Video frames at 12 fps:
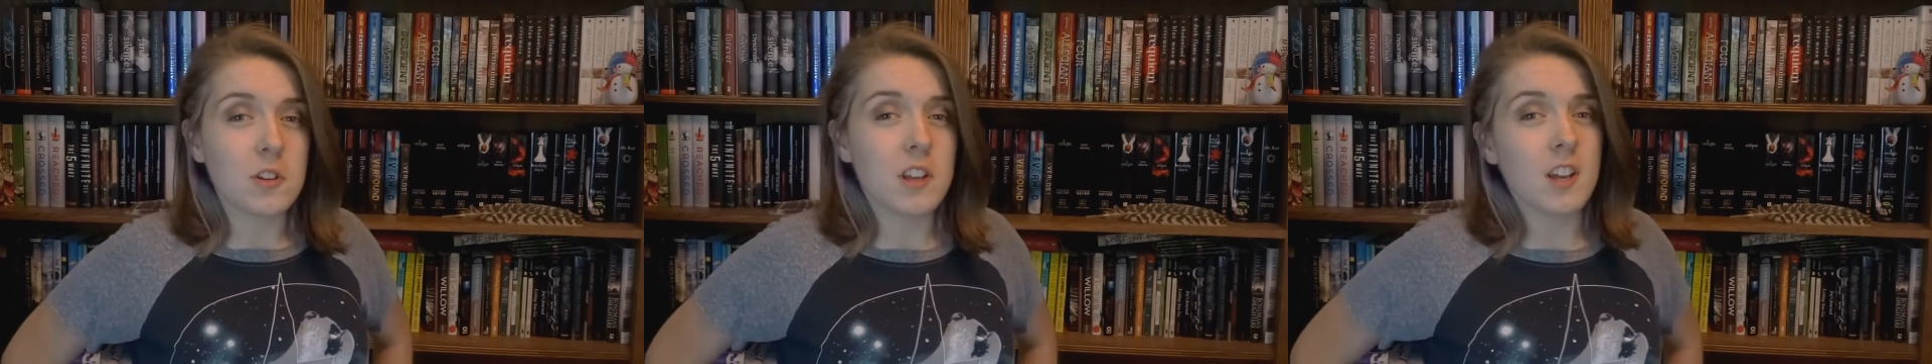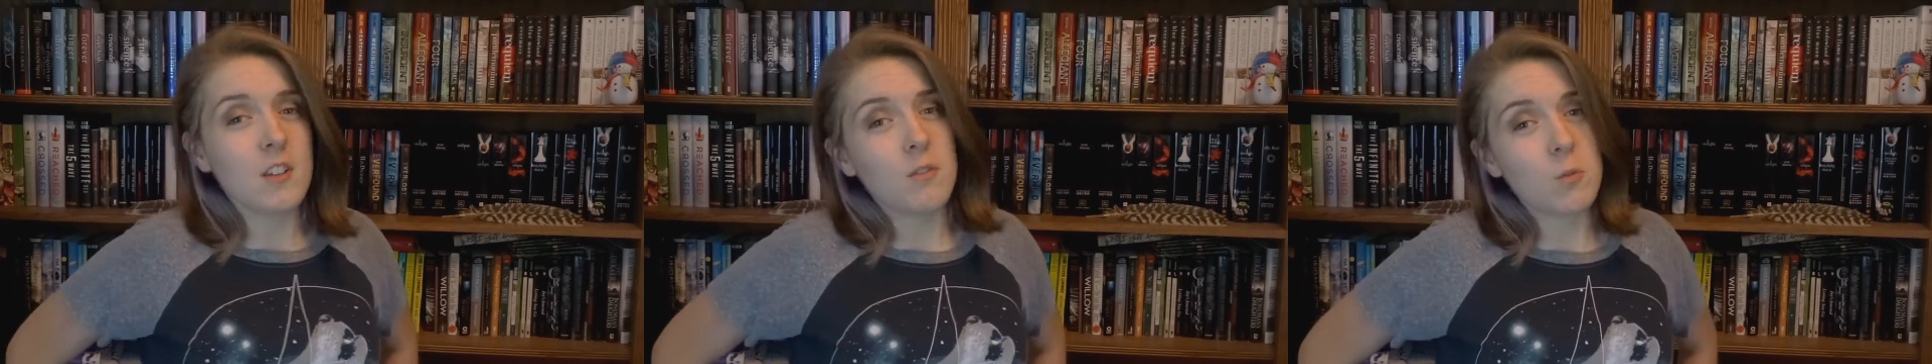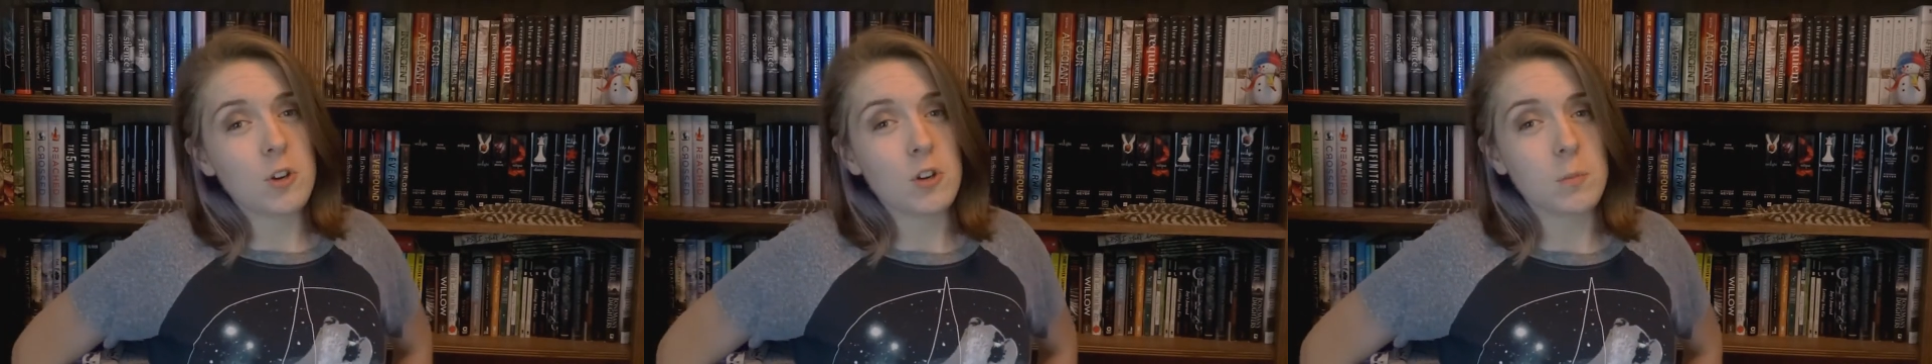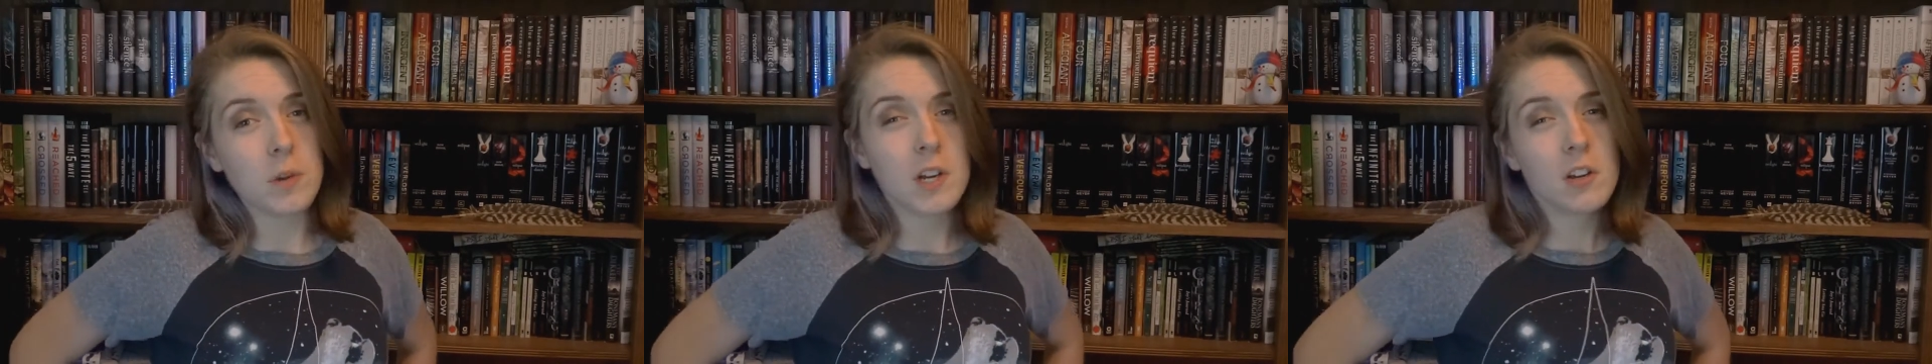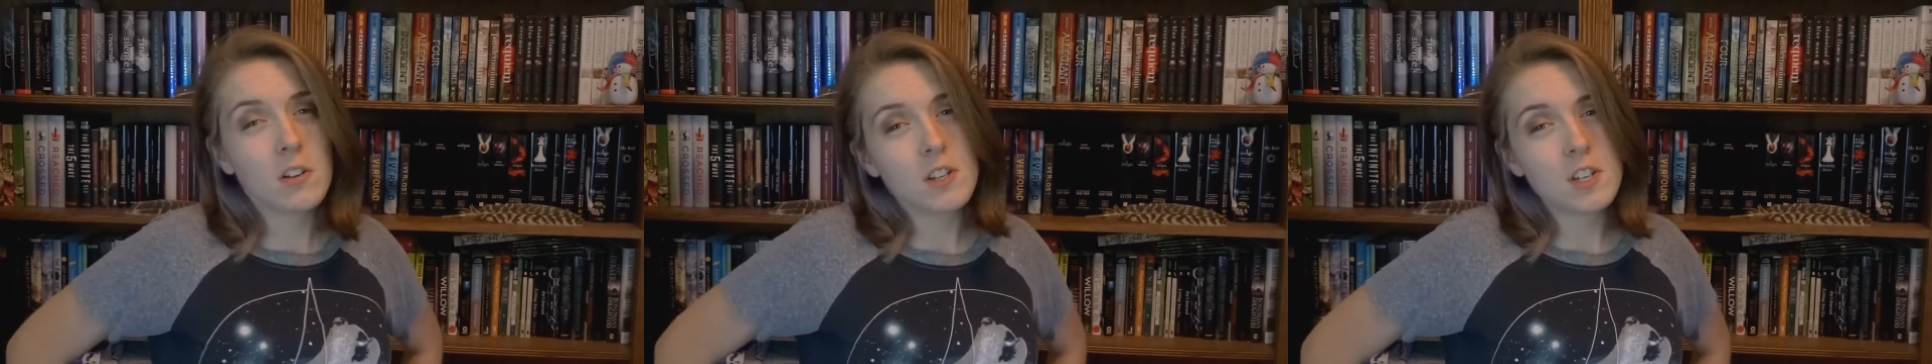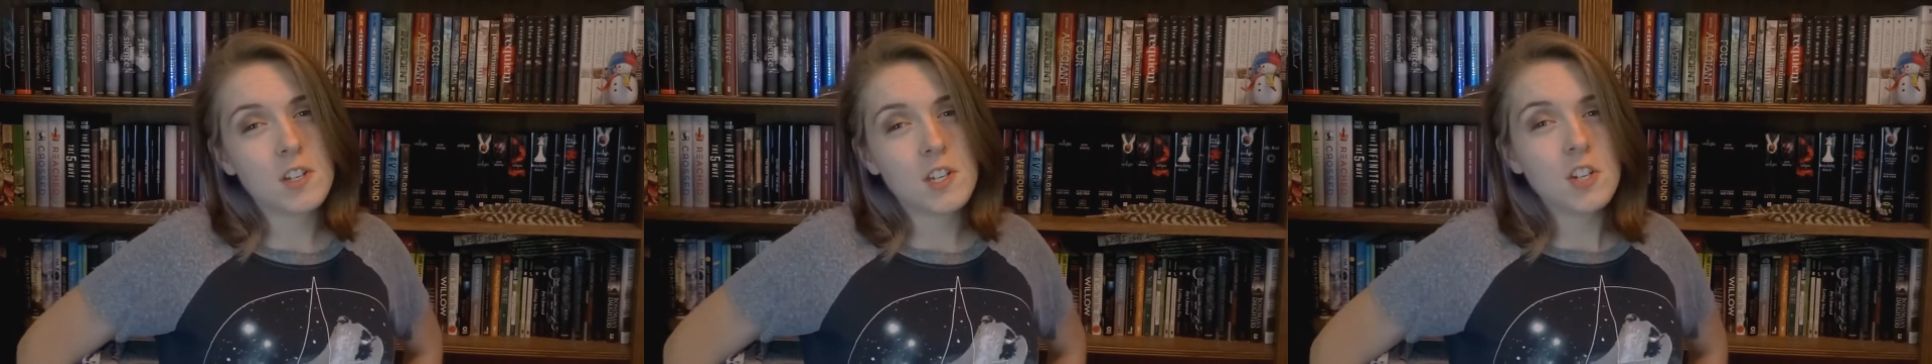in life where your
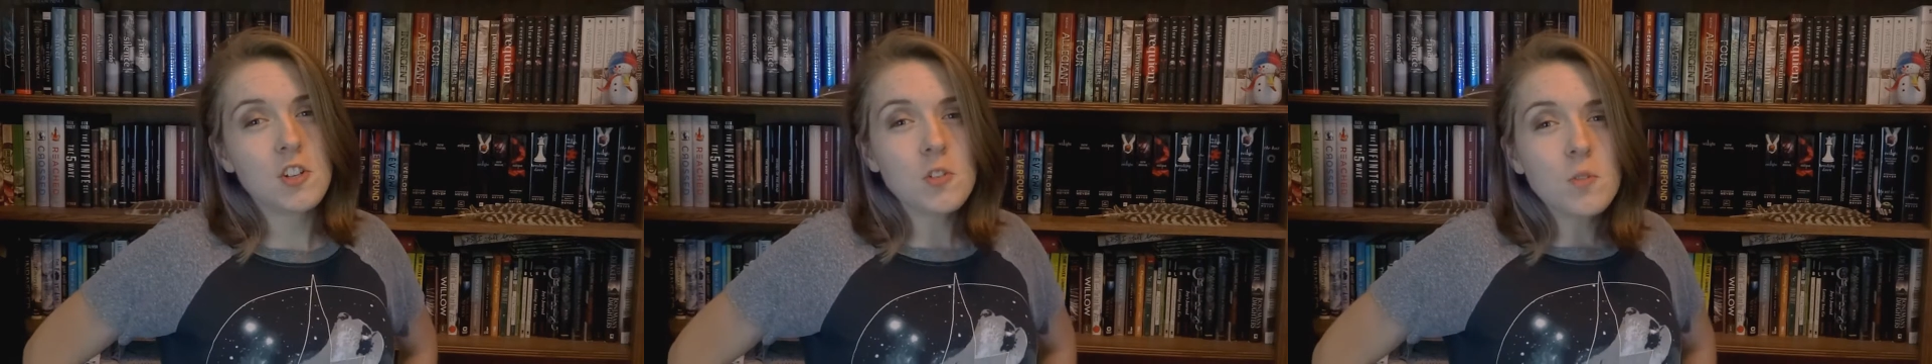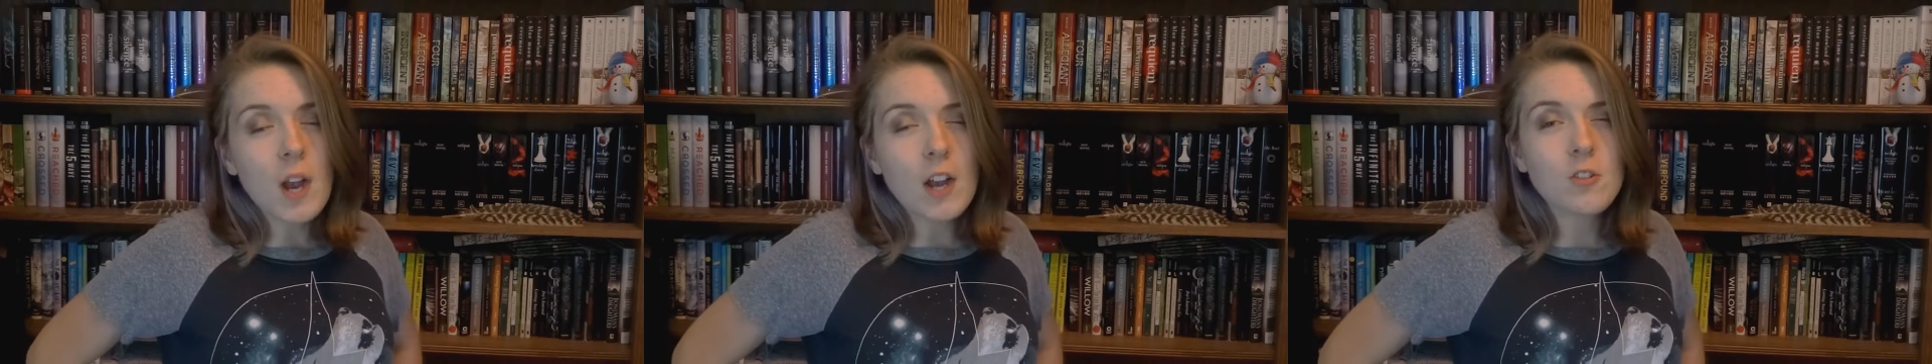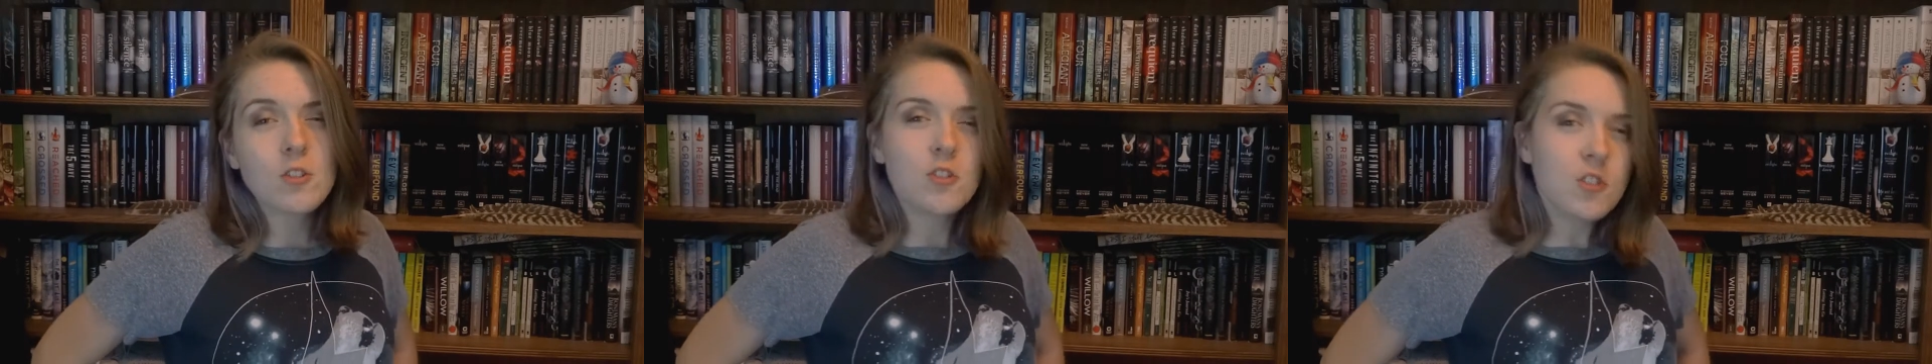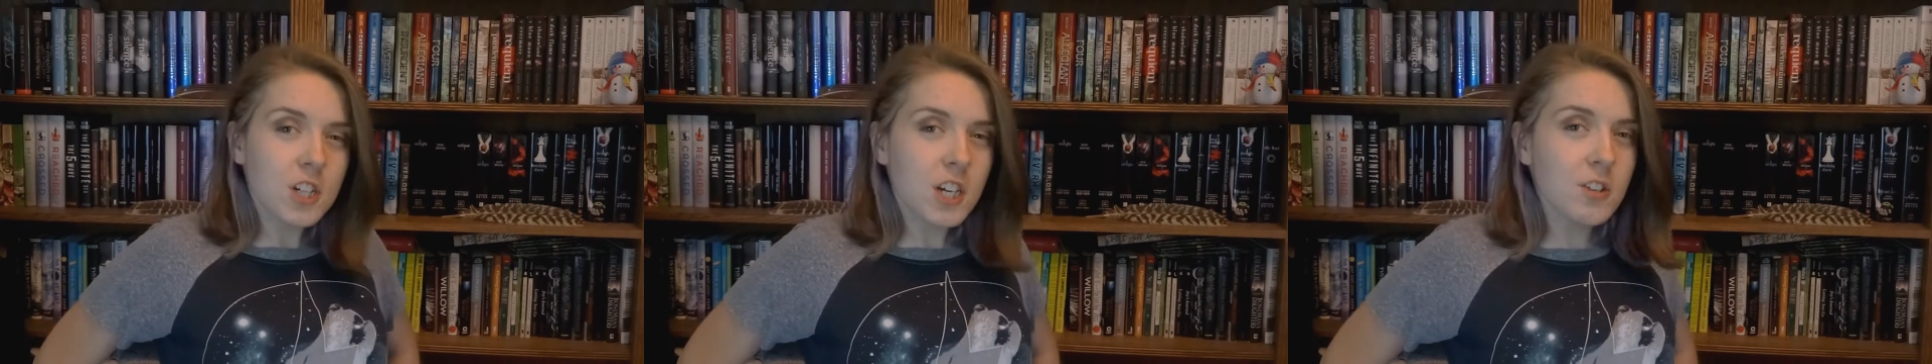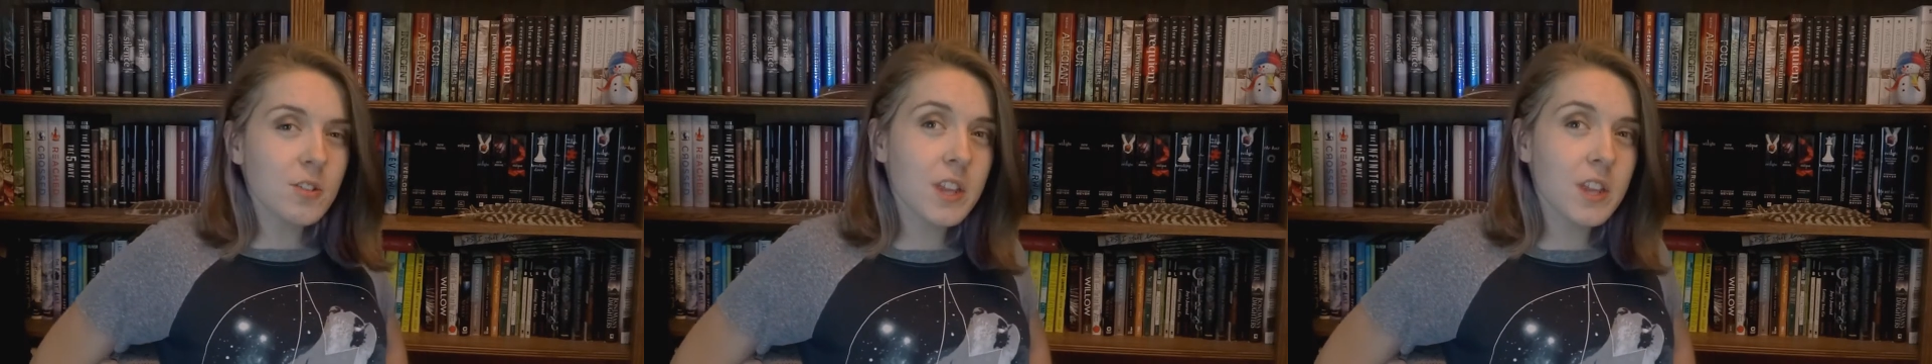parents teach you how to share